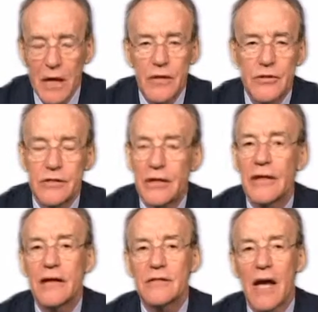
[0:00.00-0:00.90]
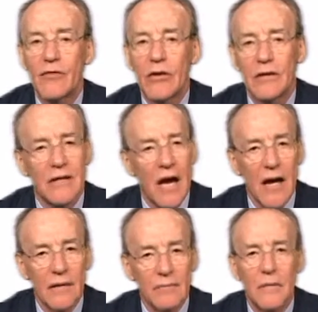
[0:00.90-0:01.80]
She said, kids, have a good
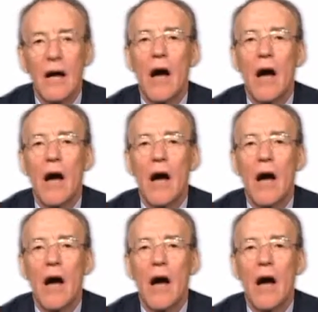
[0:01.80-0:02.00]
time.